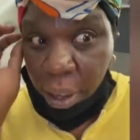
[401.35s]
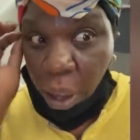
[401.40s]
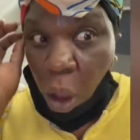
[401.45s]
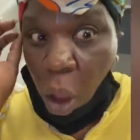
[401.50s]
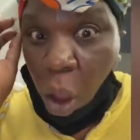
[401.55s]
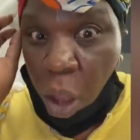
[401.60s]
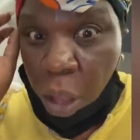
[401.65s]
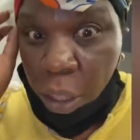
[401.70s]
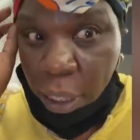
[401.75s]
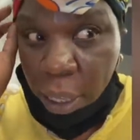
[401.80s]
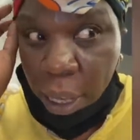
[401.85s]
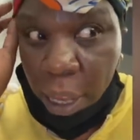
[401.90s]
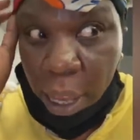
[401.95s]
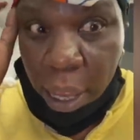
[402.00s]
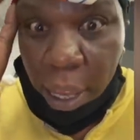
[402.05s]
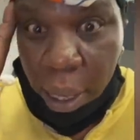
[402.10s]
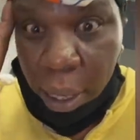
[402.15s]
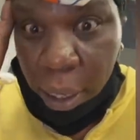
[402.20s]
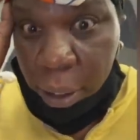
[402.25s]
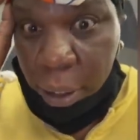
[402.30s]
She did
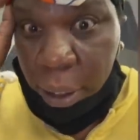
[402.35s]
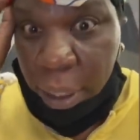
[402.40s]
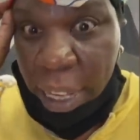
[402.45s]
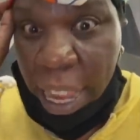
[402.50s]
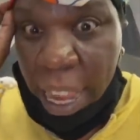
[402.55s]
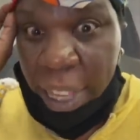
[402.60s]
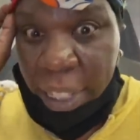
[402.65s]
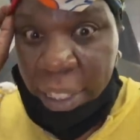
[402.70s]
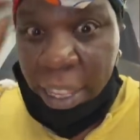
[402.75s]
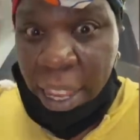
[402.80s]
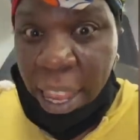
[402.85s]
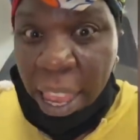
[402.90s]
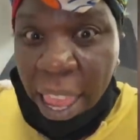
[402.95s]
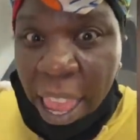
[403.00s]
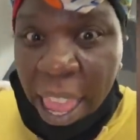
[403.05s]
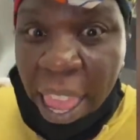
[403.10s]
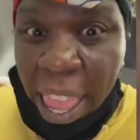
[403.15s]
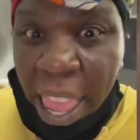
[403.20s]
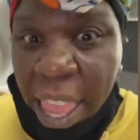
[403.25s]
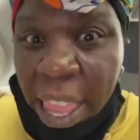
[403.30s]
add that Kat brought
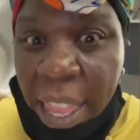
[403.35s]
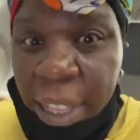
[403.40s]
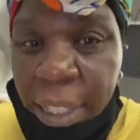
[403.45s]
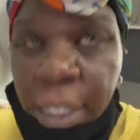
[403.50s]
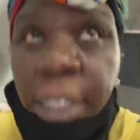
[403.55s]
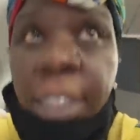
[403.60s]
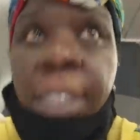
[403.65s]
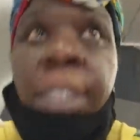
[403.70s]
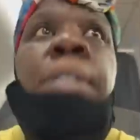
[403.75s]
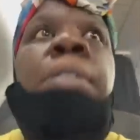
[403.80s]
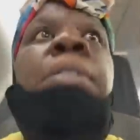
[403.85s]
her on tour,